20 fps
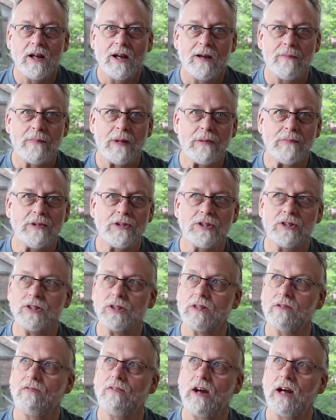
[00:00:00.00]
and maybe
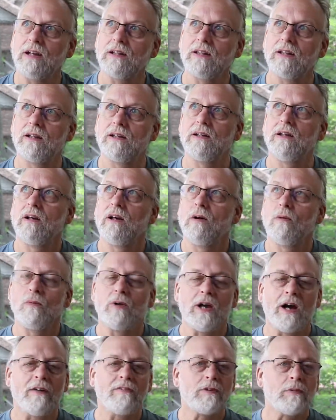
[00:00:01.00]
just the fact that
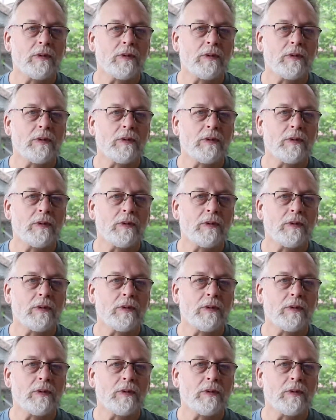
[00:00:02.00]
we have